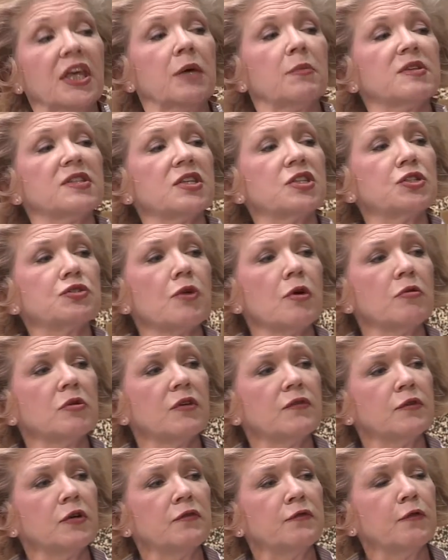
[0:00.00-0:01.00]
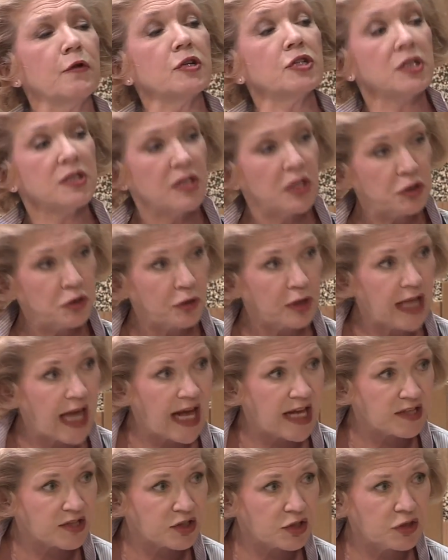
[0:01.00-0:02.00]
With close to 60 plays to his
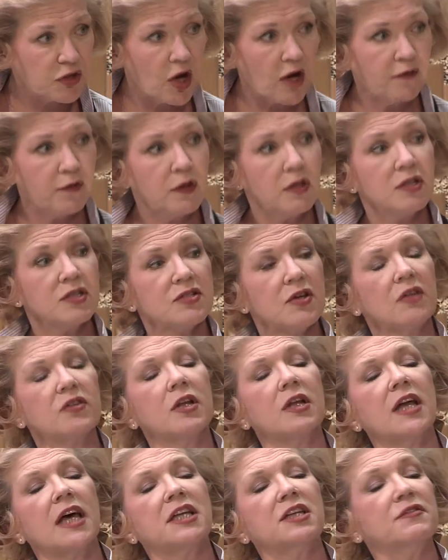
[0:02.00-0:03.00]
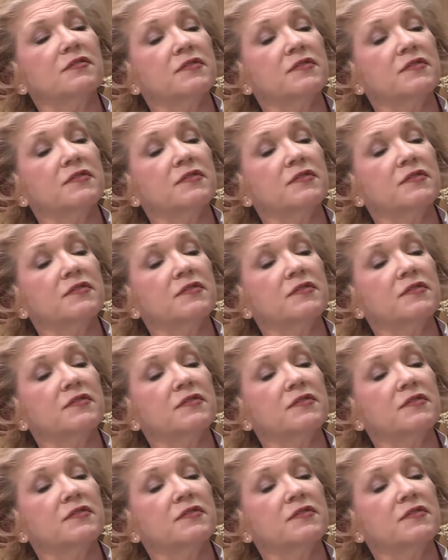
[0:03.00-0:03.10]
credit, Foster is